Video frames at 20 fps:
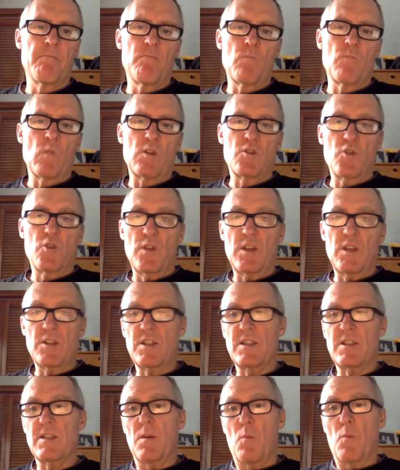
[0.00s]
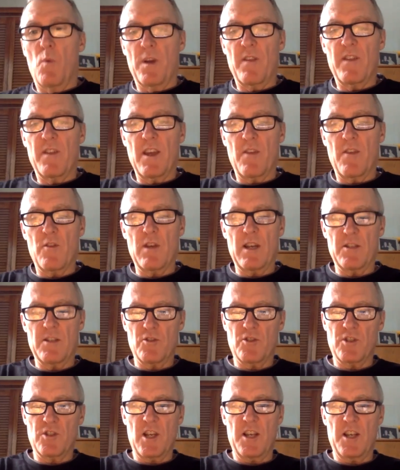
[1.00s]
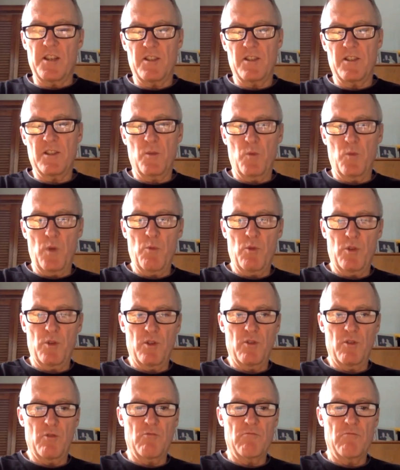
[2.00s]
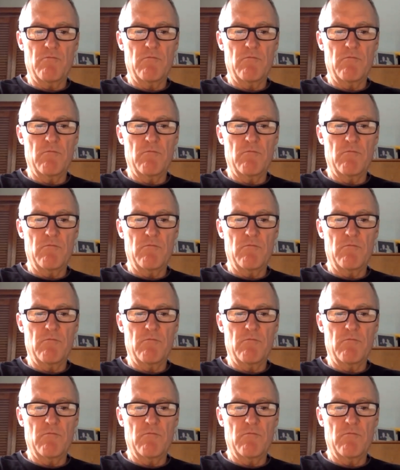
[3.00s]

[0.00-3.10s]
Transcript: So that's one of the other exercises that we would do,